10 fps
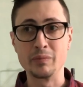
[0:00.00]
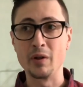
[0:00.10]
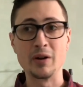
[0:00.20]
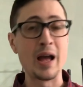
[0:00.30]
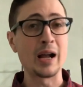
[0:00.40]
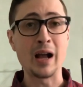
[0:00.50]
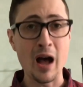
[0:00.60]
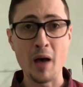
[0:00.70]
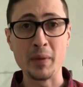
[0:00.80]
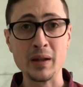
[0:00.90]
they're not
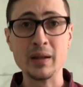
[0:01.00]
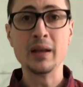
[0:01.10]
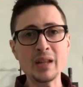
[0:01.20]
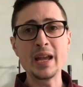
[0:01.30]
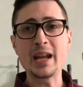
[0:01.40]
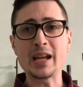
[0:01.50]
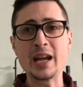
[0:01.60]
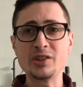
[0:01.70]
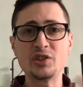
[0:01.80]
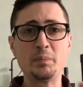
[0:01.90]
common. And I
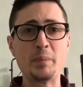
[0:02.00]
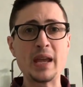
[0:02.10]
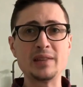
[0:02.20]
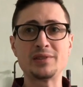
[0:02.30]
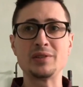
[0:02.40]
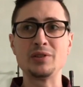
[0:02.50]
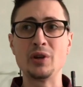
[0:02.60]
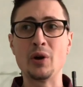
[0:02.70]
kind of just based